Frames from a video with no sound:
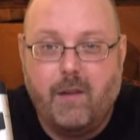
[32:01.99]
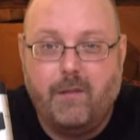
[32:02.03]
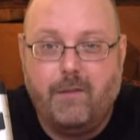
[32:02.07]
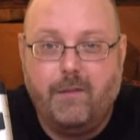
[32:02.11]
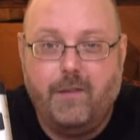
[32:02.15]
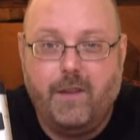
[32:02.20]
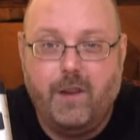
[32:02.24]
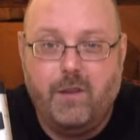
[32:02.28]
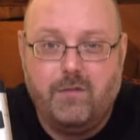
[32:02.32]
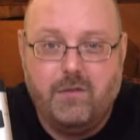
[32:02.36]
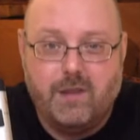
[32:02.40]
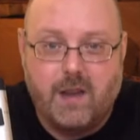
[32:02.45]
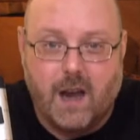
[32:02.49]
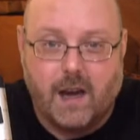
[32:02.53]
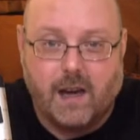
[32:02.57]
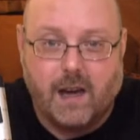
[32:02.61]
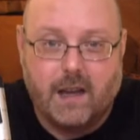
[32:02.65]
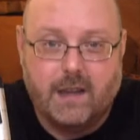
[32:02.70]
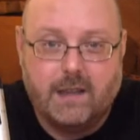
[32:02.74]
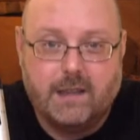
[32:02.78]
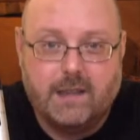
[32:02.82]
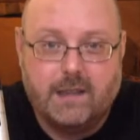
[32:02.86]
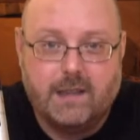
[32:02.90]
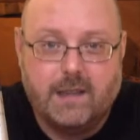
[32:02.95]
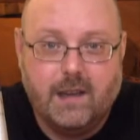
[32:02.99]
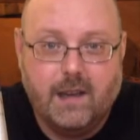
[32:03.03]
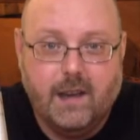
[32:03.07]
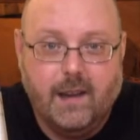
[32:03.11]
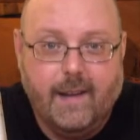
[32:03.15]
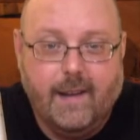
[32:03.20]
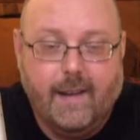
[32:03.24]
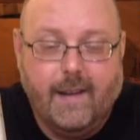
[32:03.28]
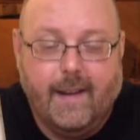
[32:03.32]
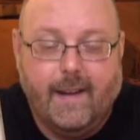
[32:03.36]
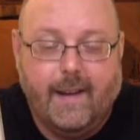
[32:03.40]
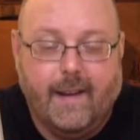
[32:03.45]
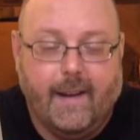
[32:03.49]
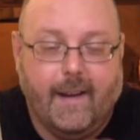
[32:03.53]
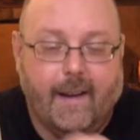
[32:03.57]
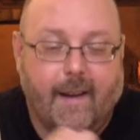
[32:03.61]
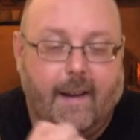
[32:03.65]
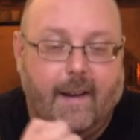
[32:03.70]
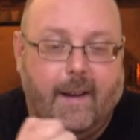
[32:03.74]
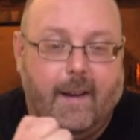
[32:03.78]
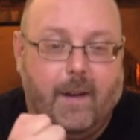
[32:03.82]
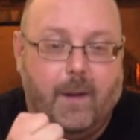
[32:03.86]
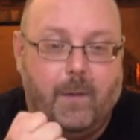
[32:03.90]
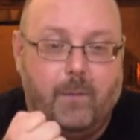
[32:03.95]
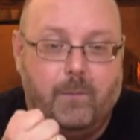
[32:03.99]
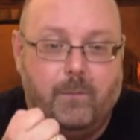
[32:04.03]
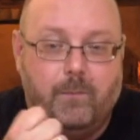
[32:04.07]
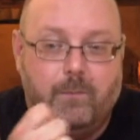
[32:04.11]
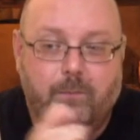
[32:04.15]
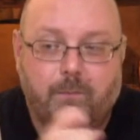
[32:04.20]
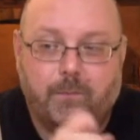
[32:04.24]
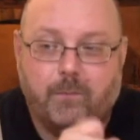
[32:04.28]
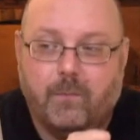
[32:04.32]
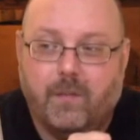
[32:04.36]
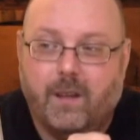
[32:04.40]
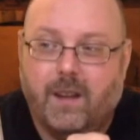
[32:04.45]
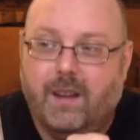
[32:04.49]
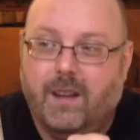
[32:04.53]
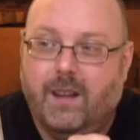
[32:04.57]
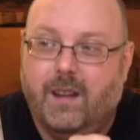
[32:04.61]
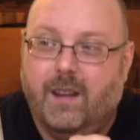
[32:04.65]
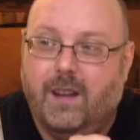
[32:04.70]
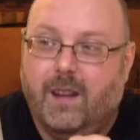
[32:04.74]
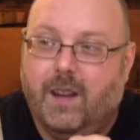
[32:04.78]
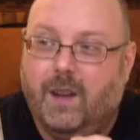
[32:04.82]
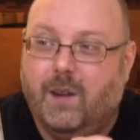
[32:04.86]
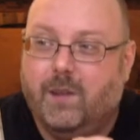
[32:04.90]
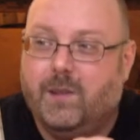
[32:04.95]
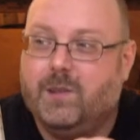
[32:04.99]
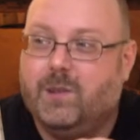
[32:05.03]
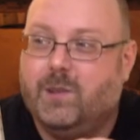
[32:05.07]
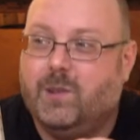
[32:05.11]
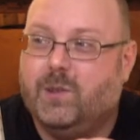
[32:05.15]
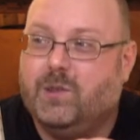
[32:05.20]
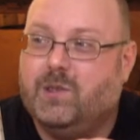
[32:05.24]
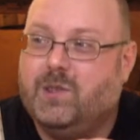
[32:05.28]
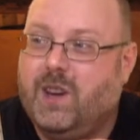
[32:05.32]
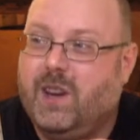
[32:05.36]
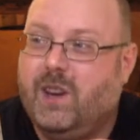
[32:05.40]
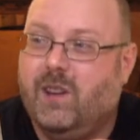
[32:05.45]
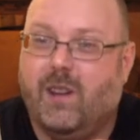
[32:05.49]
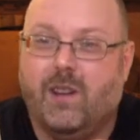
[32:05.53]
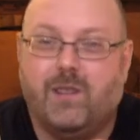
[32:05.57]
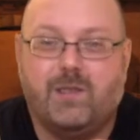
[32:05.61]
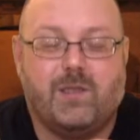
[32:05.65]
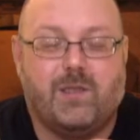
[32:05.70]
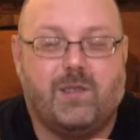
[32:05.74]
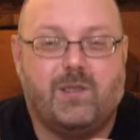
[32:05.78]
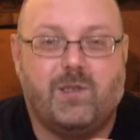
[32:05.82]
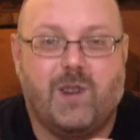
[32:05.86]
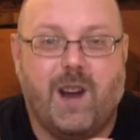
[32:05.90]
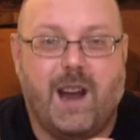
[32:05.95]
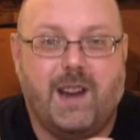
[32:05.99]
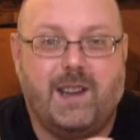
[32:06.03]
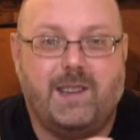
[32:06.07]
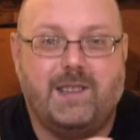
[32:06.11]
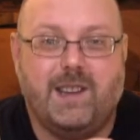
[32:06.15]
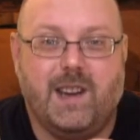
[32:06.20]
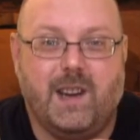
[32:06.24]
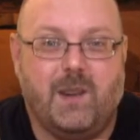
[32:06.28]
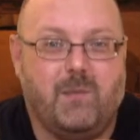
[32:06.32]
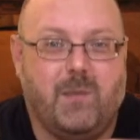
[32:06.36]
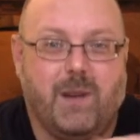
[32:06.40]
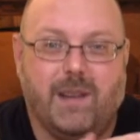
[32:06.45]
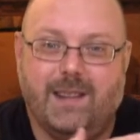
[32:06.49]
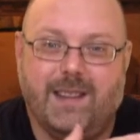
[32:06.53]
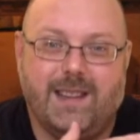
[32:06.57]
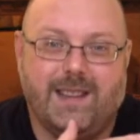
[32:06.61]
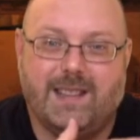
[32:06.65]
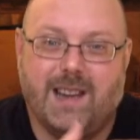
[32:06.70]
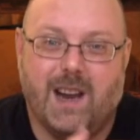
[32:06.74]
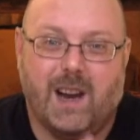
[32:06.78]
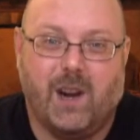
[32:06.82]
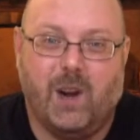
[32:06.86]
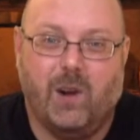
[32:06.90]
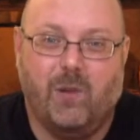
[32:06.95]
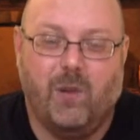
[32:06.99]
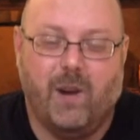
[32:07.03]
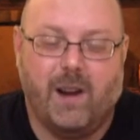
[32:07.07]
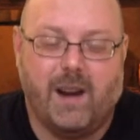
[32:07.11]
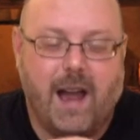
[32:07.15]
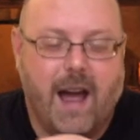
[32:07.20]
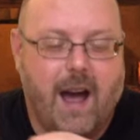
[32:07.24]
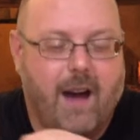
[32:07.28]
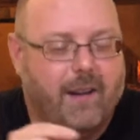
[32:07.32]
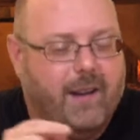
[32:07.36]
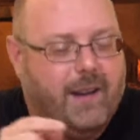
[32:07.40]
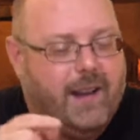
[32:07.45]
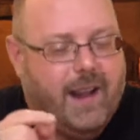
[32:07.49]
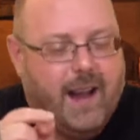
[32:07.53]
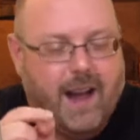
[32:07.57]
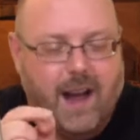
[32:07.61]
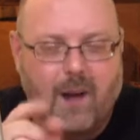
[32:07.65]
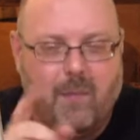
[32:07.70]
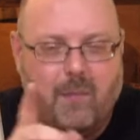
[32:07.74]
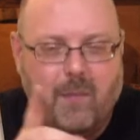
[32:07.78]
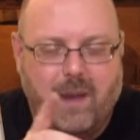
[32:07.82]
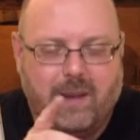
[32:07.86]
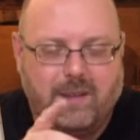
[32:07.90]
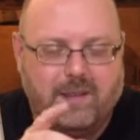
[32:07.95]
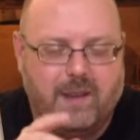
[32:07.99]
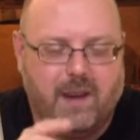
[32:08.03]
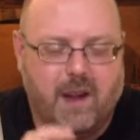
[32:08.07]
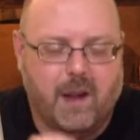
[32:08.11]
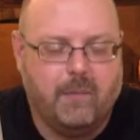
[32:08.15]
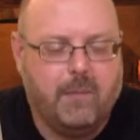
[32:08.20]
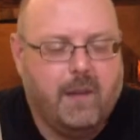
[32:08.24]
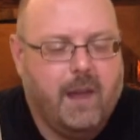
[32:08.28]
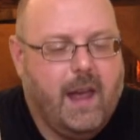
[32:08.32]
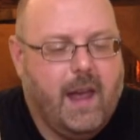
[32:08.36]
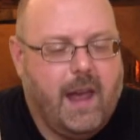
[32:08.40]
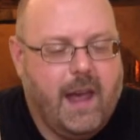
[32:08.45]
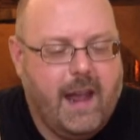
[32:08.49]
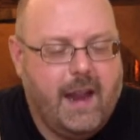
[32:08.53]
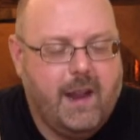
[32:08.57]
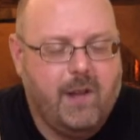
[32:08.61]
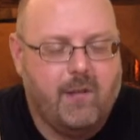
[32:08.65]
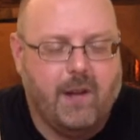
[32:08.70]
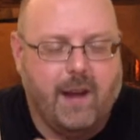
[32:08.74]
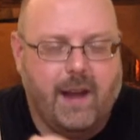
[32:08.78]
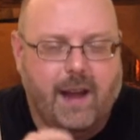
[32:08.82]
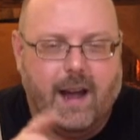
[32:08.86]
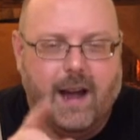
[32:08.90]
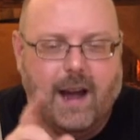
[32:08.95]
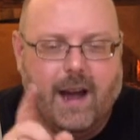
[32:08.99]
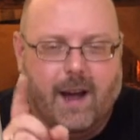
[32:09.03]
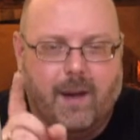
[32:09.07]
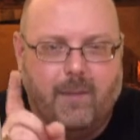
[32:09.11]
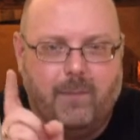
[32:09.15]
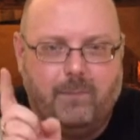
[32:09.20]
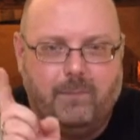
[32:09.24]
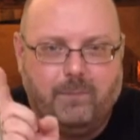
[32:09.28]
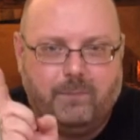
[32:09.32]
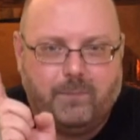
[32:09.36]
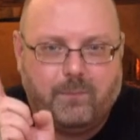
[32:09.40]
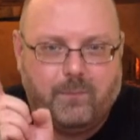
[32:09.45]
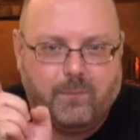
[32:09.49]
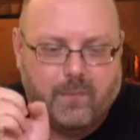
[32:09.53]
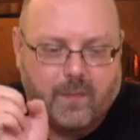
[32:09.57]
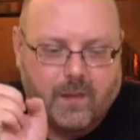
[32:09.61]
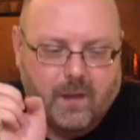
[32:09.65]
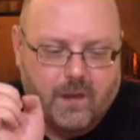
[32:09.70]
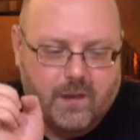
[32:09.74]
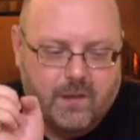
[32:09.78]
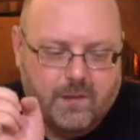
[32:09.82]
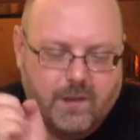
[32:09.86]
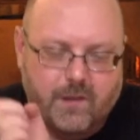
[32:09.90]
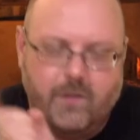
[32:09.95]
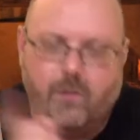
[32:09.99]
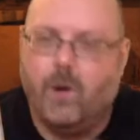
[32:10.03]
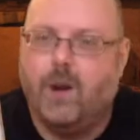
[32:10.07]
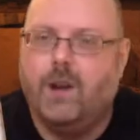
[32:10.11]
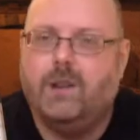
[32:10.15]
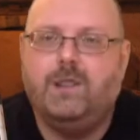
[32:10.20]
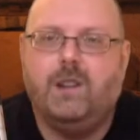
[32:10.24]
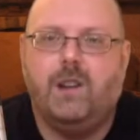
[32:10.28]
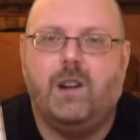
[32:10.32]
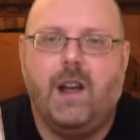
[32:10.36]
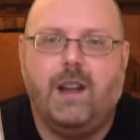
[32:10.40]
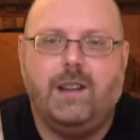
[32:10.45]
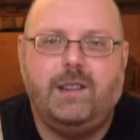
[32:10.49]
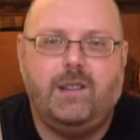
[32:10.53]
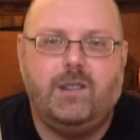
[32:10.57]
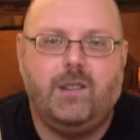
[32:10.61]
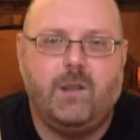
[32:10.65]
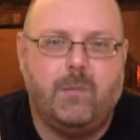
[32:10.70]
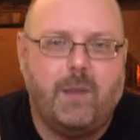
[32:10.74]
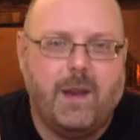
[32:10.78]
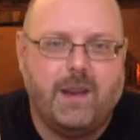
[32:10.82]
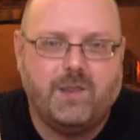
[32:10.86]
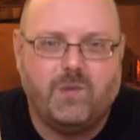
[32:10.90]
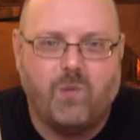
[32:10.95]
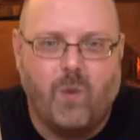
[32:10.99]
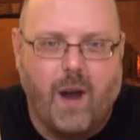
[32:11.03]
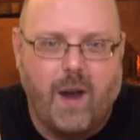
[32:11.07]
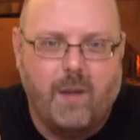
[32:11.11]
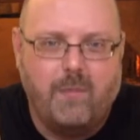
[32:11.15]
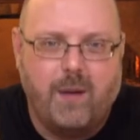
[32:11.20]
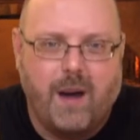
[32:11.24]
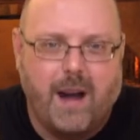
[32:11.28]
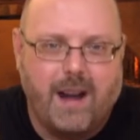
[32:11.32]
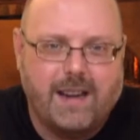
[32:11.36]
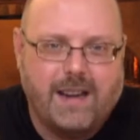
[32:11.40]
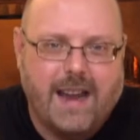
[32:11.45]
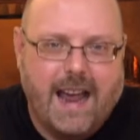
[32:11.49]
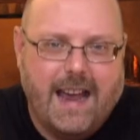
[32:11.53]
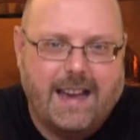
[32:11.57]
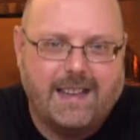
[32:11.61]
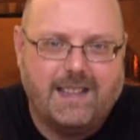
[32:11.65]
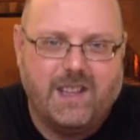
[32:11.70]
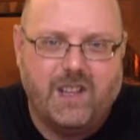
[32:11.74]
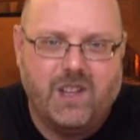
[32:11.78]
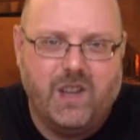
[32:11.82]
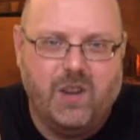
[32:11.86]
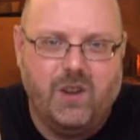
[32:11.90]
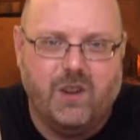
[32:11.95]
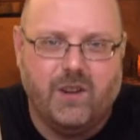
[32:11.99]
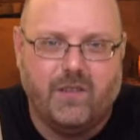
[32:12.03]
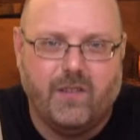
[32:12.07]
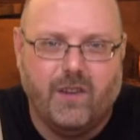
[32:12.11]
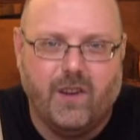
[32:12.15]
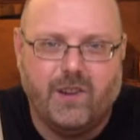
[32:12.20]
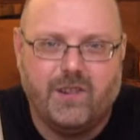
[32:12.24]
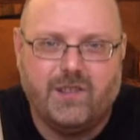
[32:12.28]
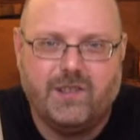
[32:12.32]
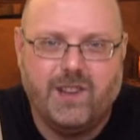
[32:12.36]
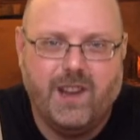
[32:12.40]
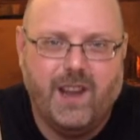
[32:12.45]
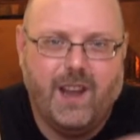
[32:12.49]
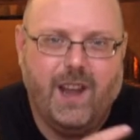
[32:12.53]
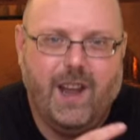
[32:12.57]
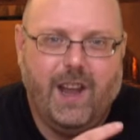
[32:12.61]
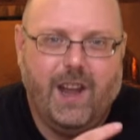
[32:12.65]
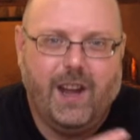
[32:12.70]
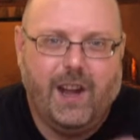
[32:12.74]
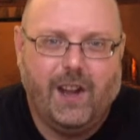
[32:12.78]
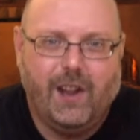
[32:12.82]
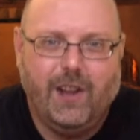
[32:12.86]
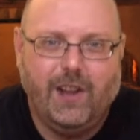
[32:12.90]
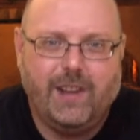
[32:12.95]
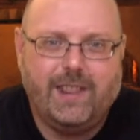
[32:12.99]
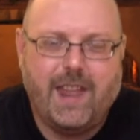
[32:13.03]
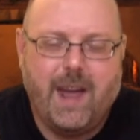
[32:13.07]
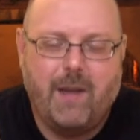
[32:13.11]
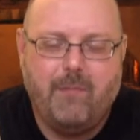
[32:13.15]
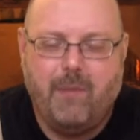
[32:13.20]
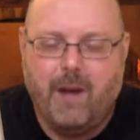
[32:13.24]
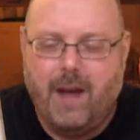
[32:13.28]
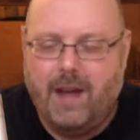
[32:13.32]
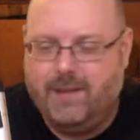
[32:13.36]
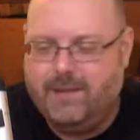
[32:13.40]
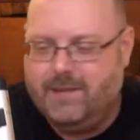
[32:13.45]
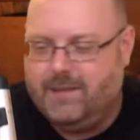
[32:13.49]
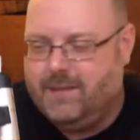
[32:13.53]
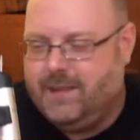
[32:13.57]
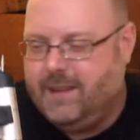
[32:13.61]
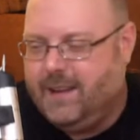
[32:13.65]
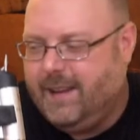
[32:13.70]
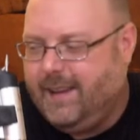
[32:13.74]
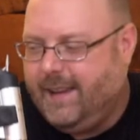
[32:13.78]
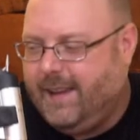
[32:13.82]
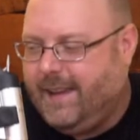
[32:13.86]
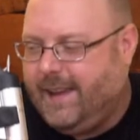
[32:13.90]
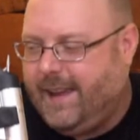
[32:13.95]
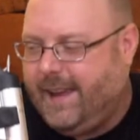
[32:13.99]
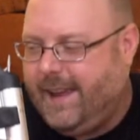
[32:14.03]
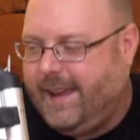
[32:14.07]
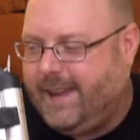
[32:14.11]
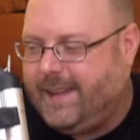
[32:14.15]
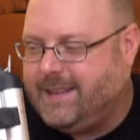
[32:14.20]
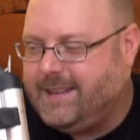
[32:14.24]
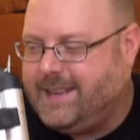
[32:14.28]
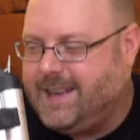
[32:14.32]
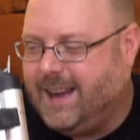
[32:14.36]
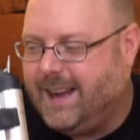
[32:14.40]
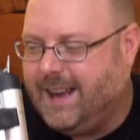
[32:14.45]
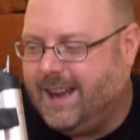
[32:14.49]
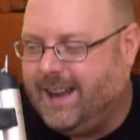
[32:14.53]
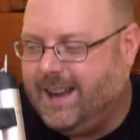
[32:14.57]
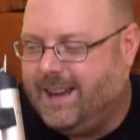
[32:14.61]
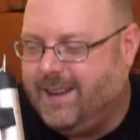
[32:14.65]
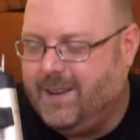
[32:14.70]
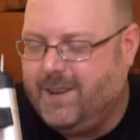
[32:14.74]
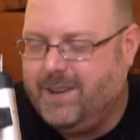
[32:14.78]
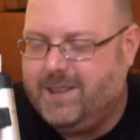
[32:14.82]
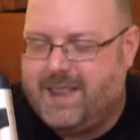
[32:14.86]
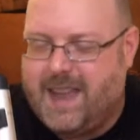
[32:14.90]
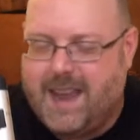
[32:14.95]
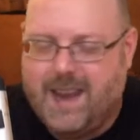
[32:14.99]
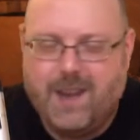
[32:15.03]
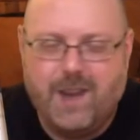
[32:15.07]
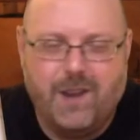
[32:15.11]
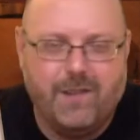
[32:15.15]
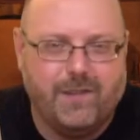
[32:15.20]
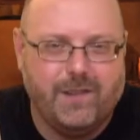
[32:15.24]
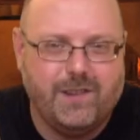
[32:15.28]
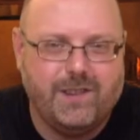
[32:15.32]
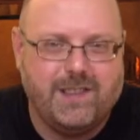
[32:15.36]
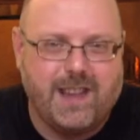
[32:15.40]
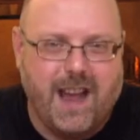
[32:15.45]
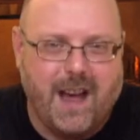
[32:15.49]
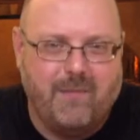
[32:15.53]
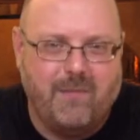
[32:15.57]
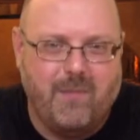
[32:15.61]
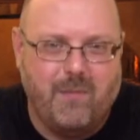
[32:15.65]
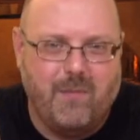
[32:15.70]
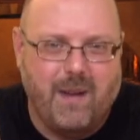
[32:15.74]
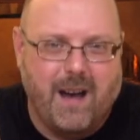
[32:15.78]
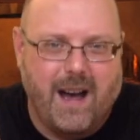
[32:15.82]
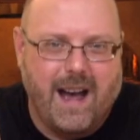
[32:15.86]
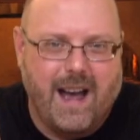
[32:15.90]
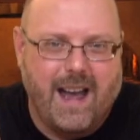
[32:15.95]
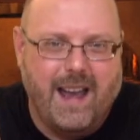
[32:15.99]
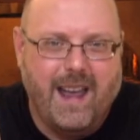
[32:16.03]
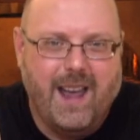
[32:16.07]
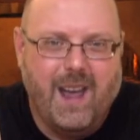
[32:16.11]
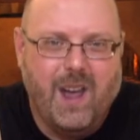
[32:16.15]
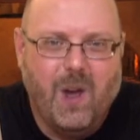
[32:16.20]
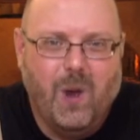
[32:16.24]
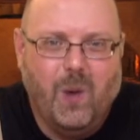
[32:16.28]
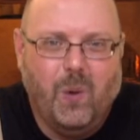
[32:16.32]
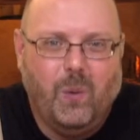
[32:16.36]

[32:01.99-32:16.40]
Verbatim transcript: me a few ducats. Um, there was a little jingle I was going to try to sing, but that's not going to work out. I'll mess it up. Anyway, um, so if you want to donate to the best wine podcast in the universe, click that button and uh, thank you for stopping by.